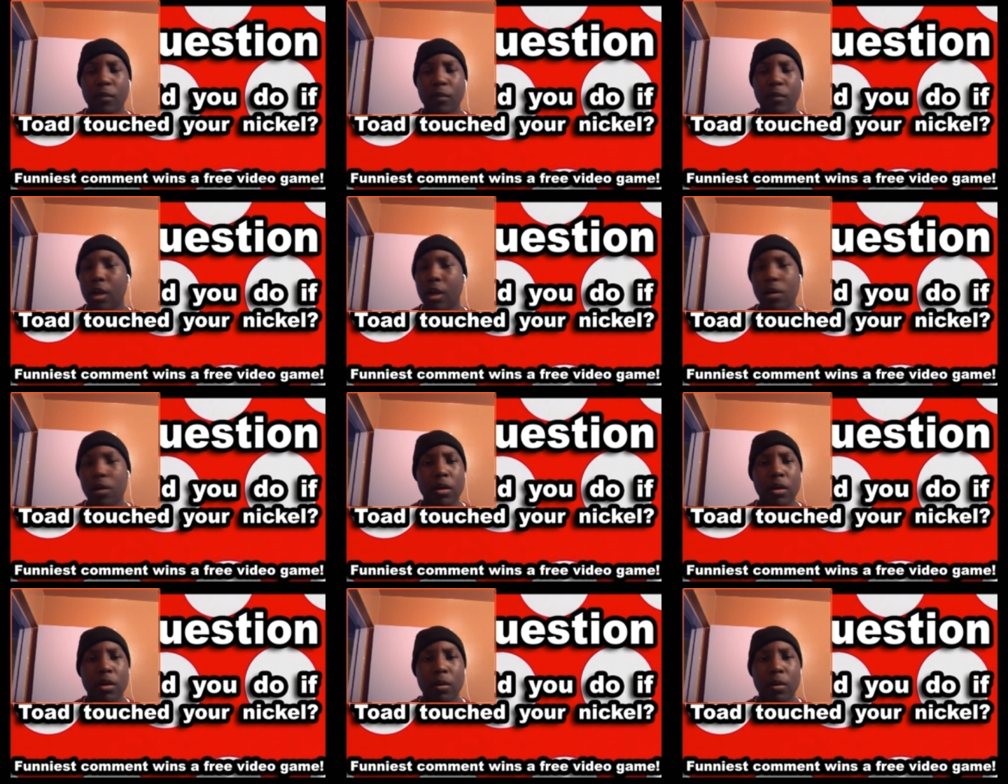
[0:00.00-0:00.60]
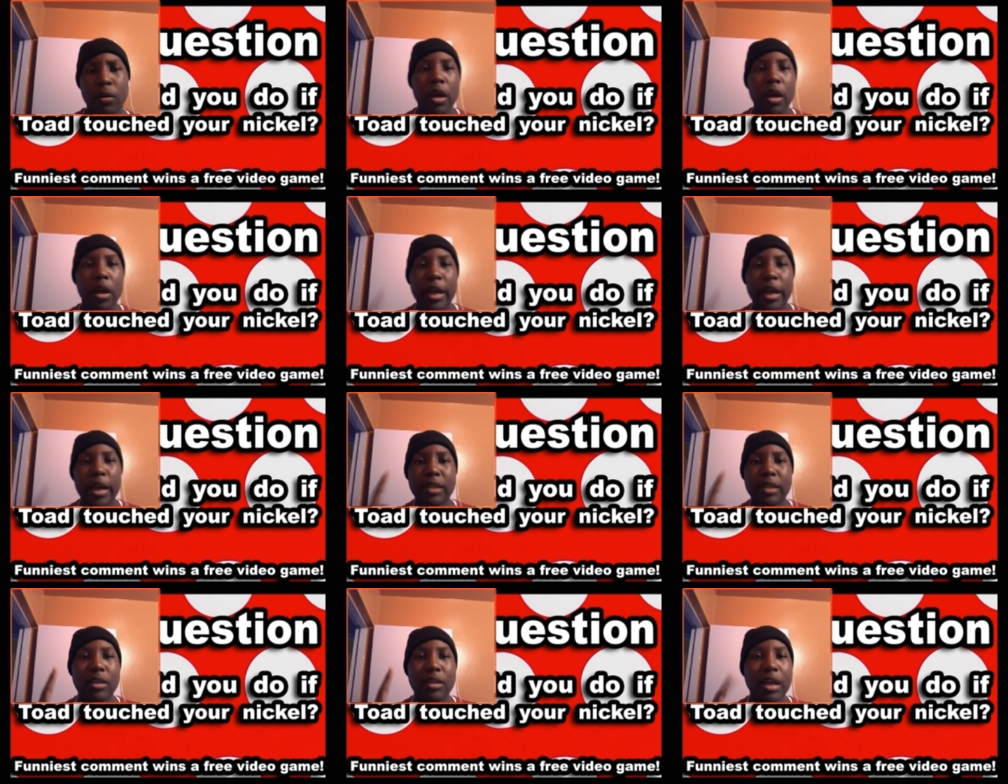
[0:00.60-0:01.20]
I don't know.
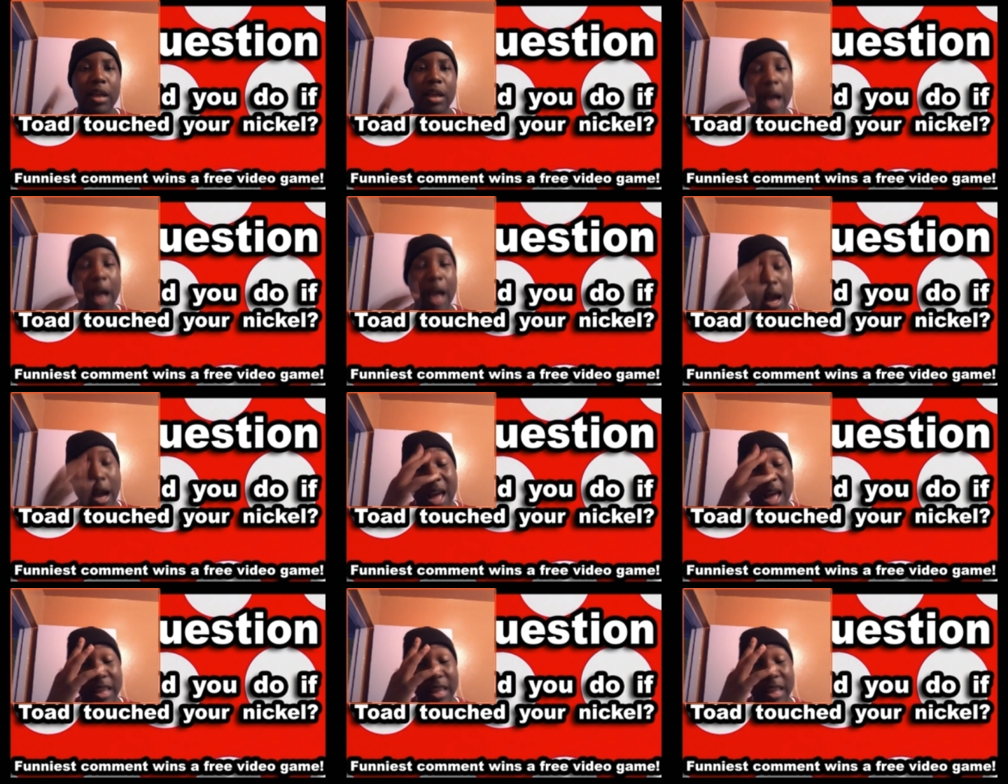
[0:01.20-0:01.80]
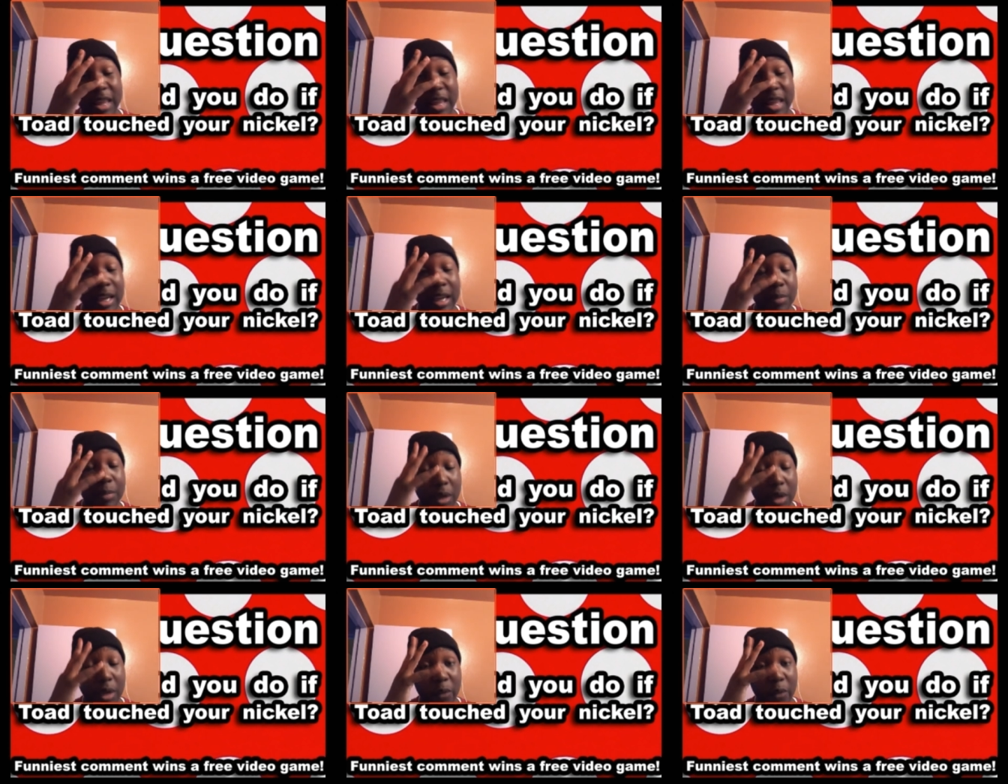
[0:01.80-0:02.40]
I think it's
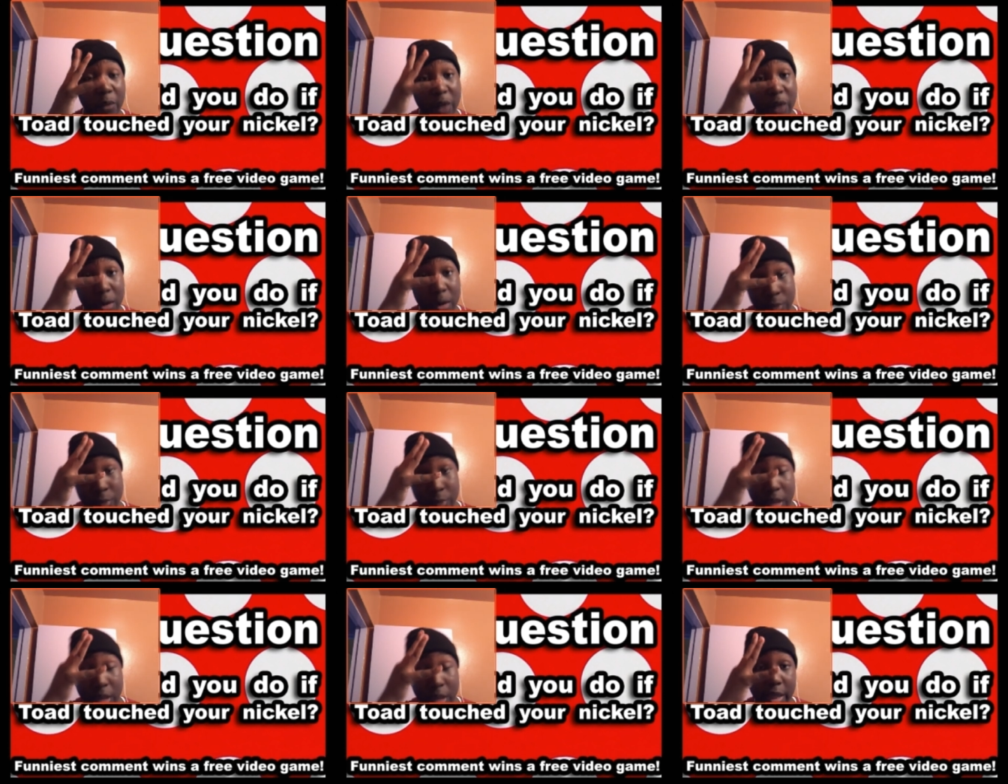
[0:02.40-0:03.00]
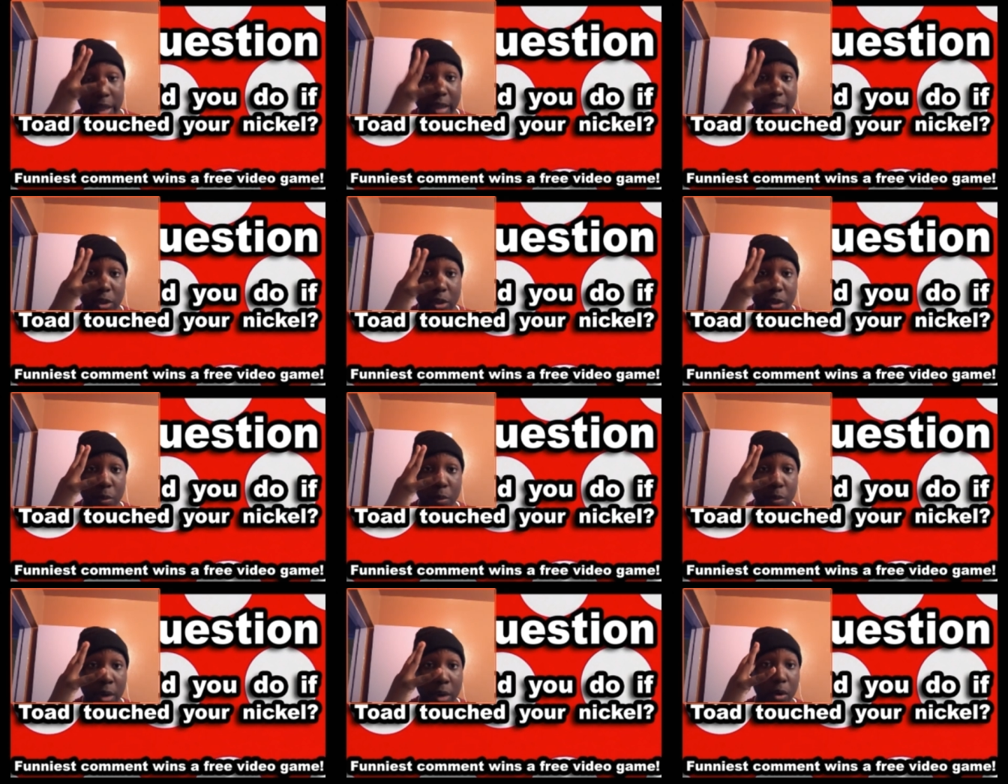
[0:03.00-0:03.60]
been confirmed that
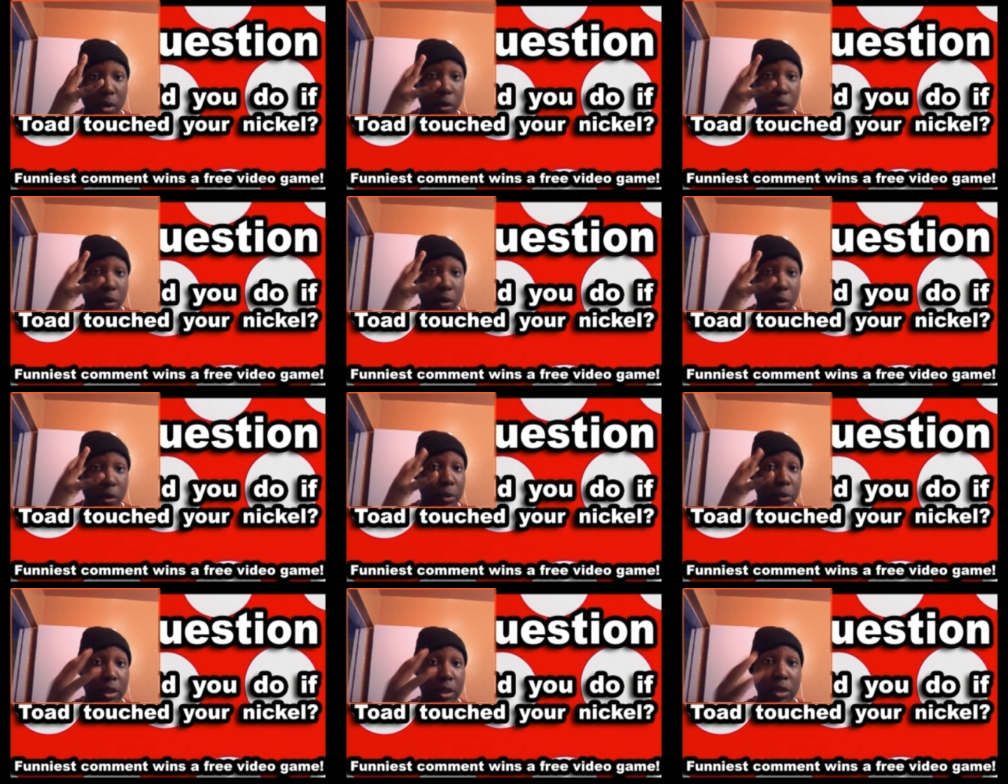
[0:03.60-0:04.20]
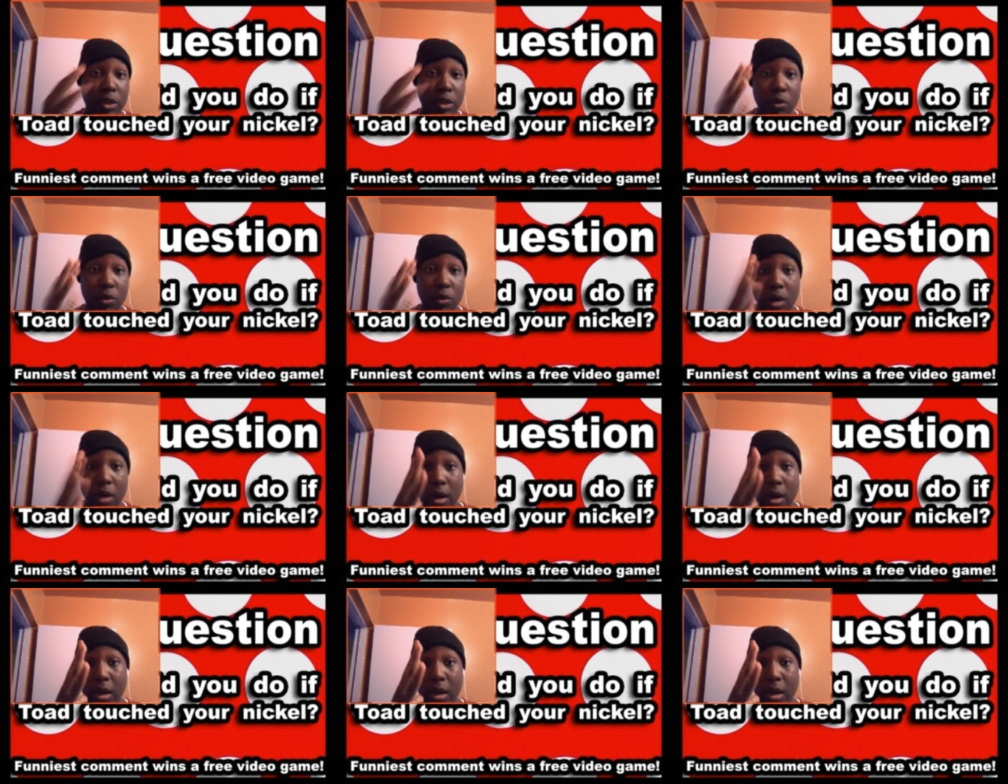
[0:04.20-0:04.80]
Super Mario Logan was going to do
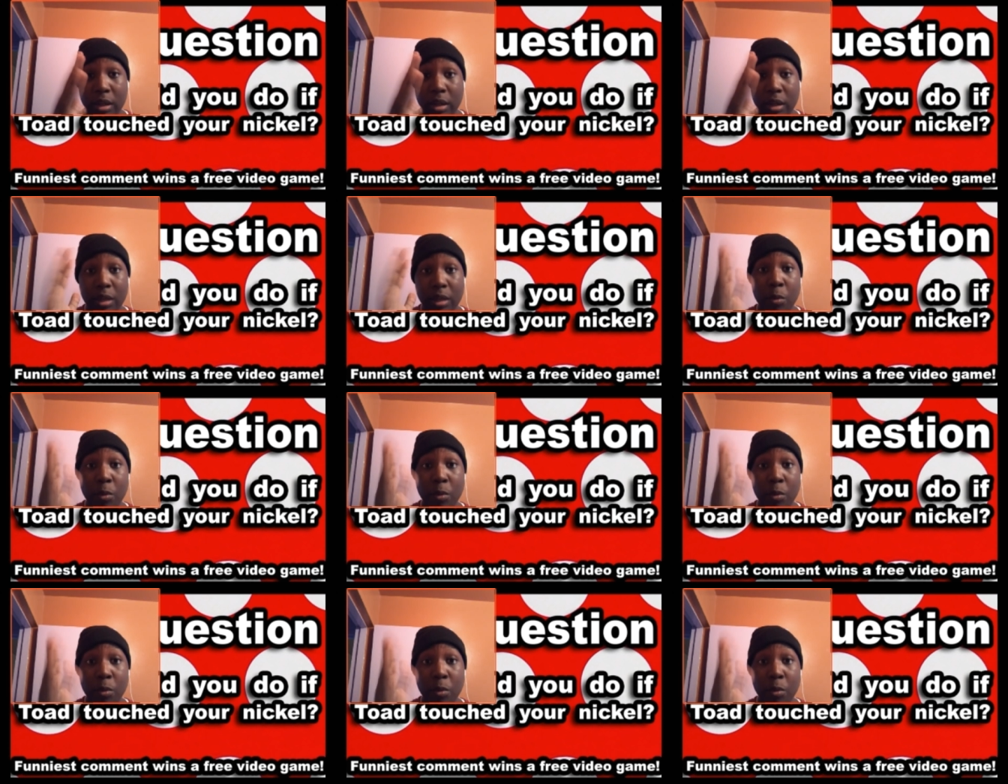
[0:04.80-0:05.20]
the